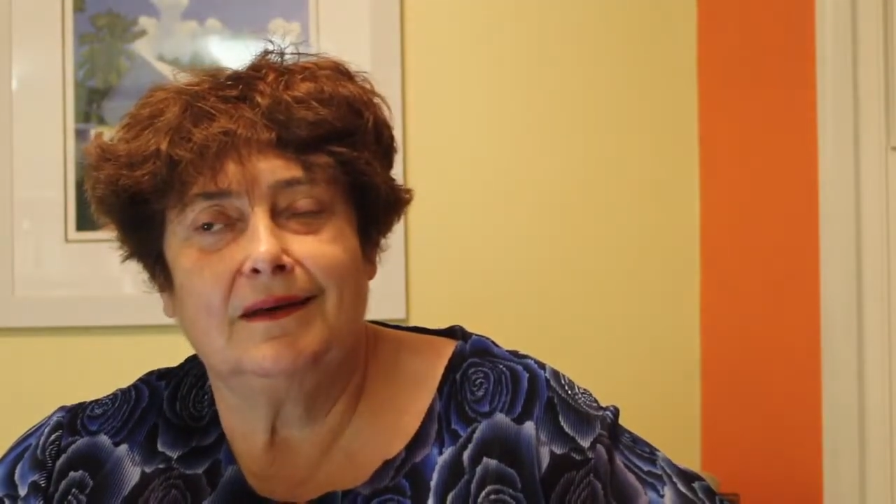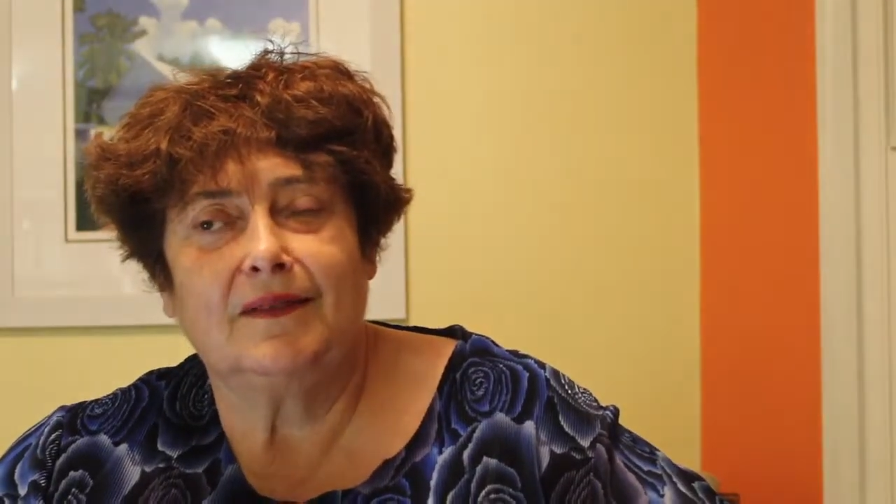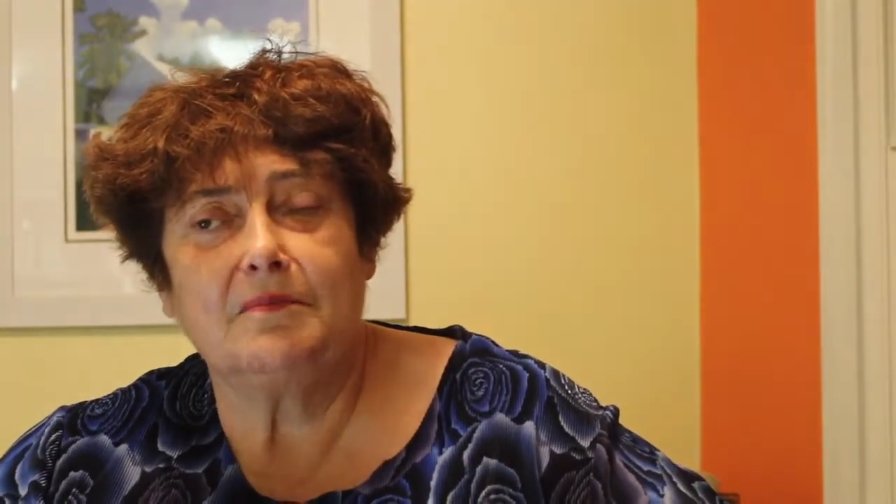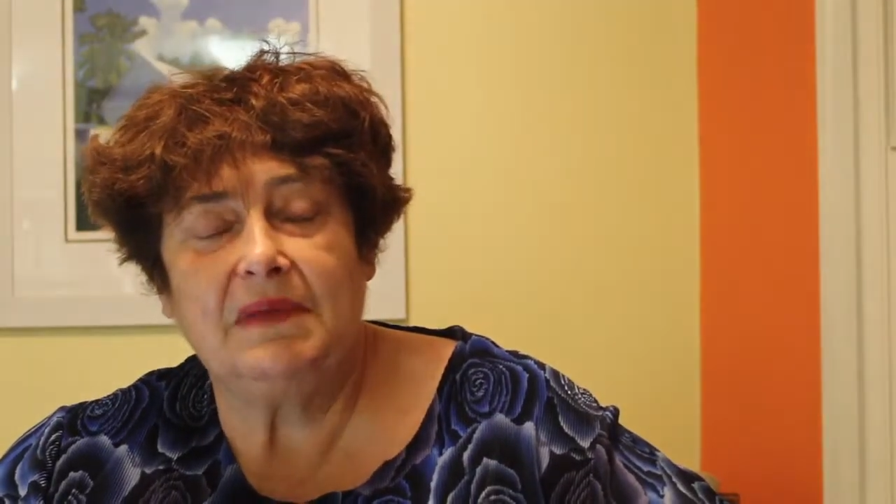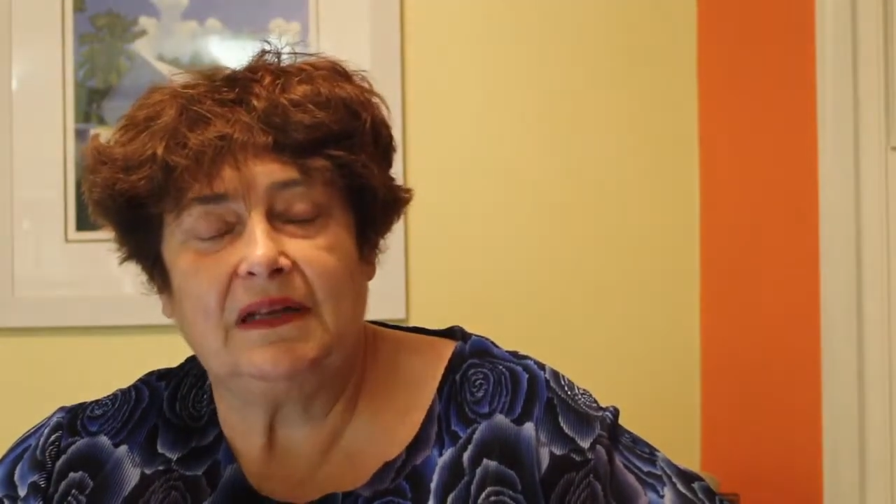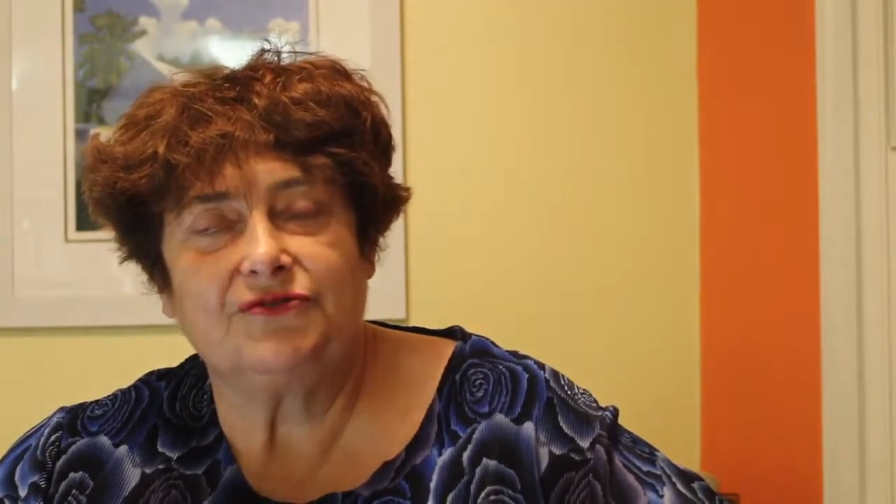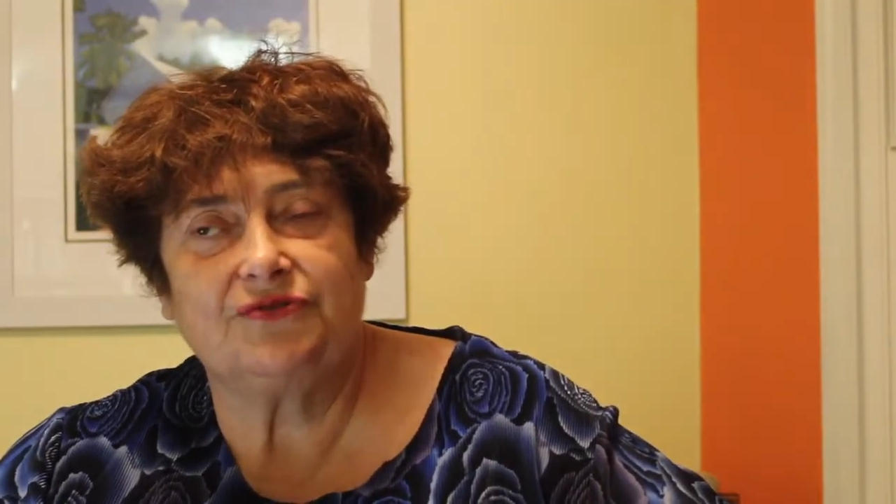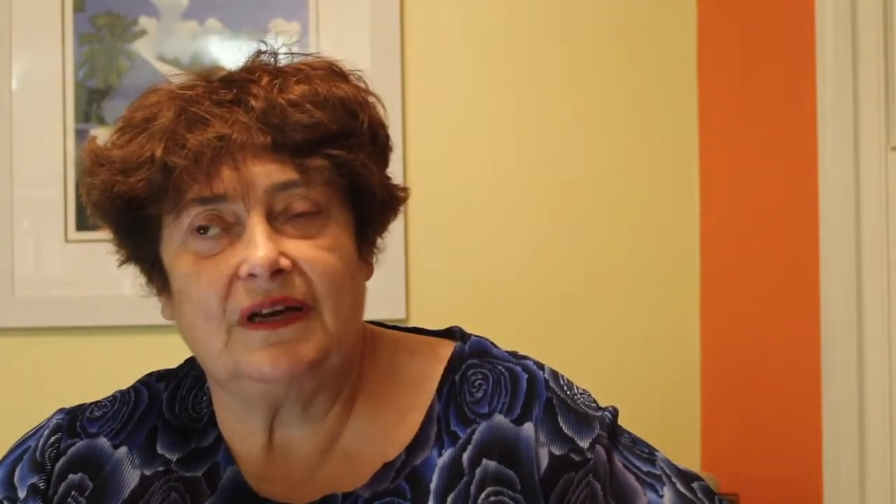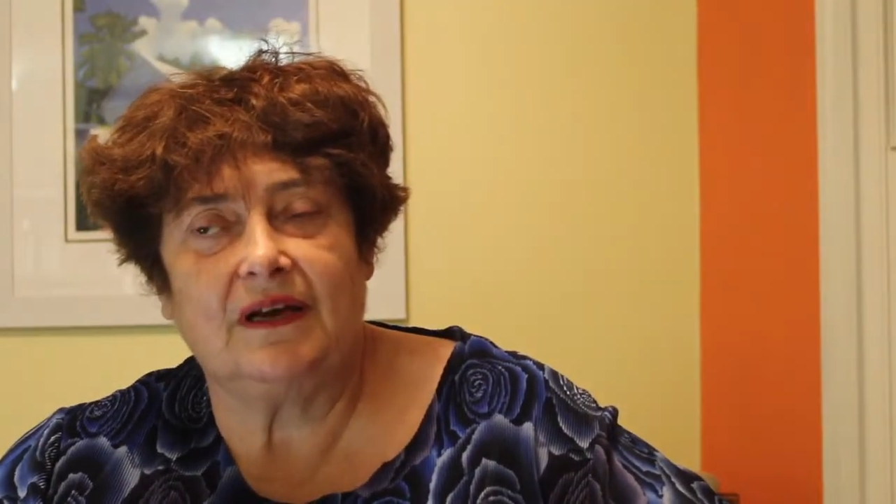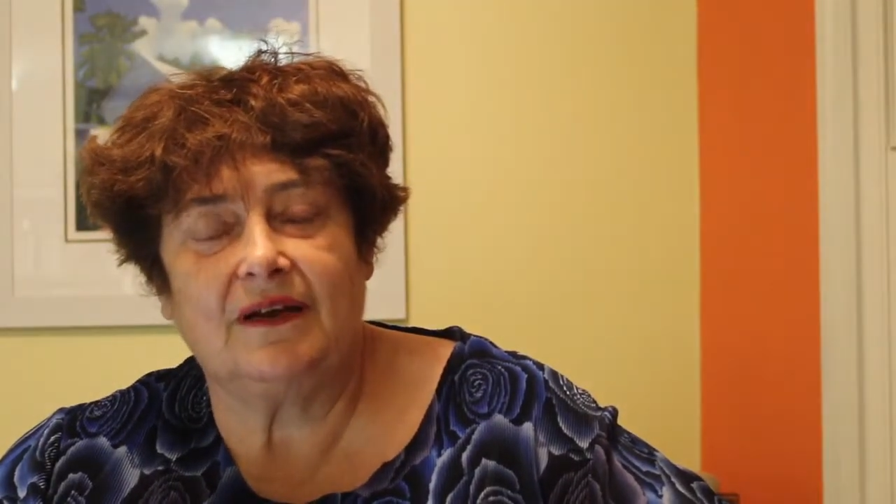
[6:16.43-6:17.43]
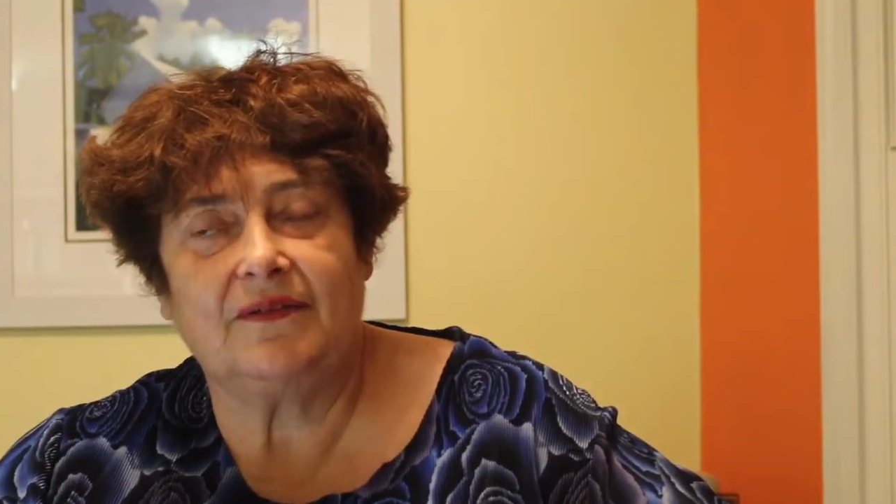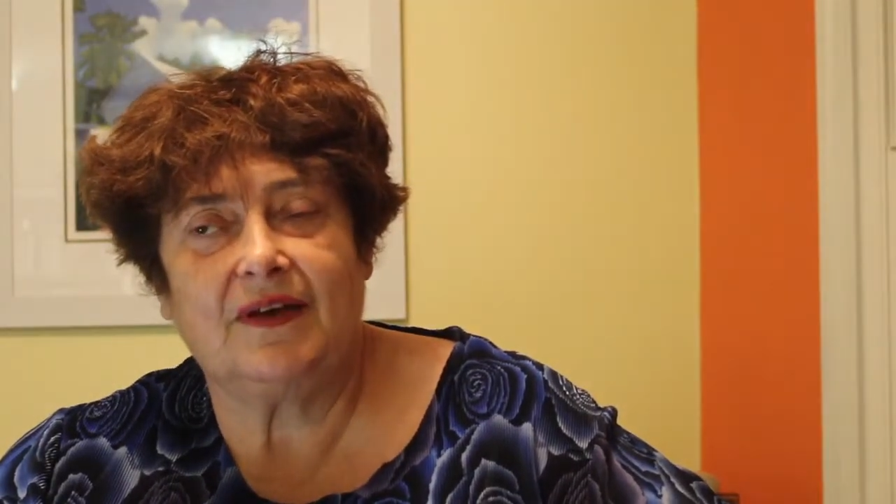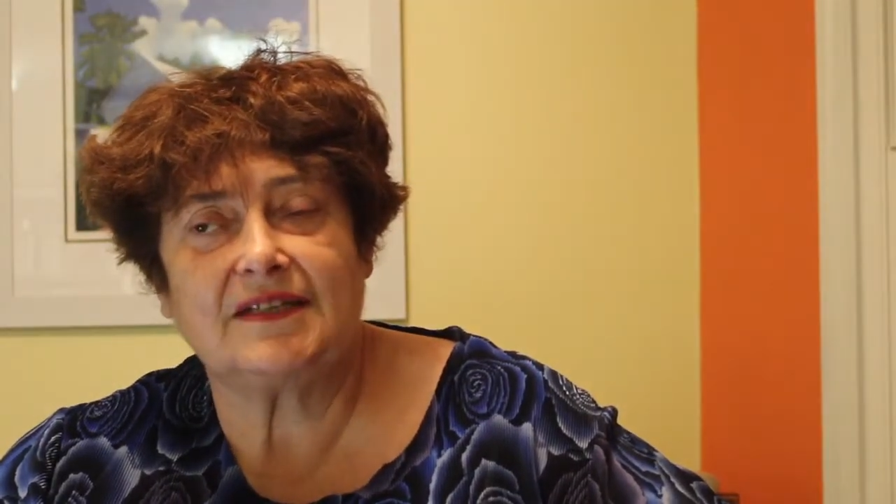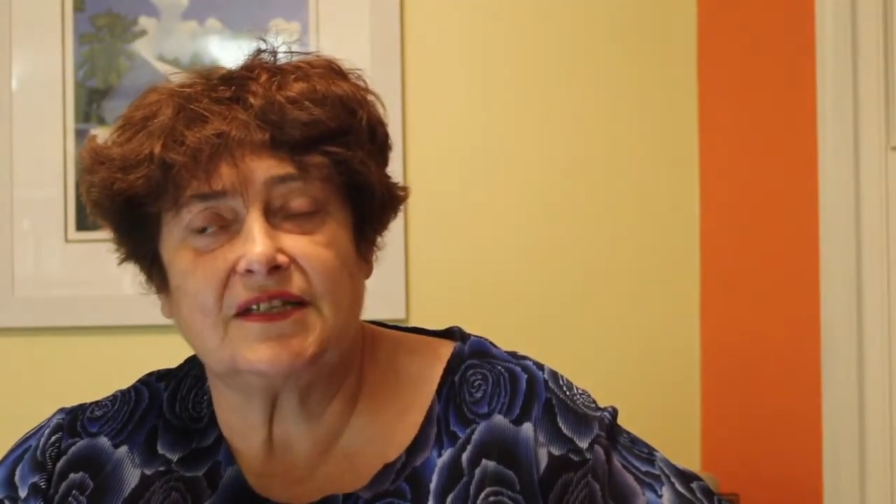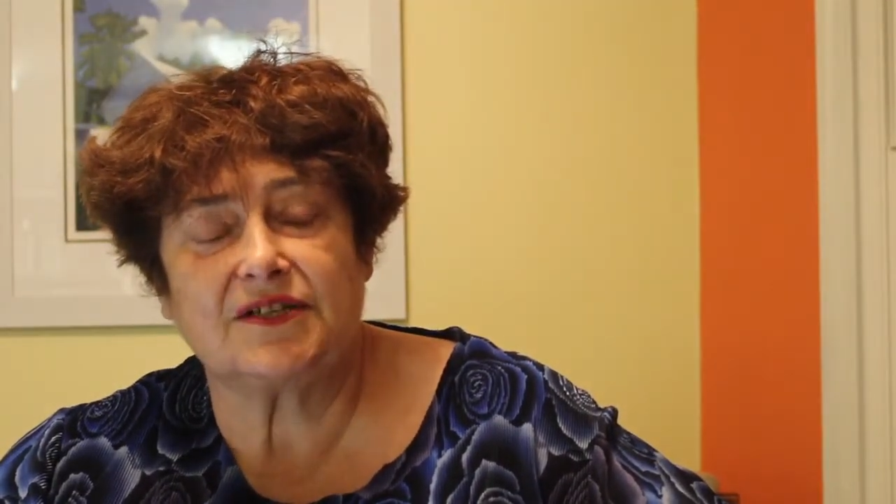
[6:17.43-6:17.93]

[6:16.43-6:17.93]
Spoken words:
that military life has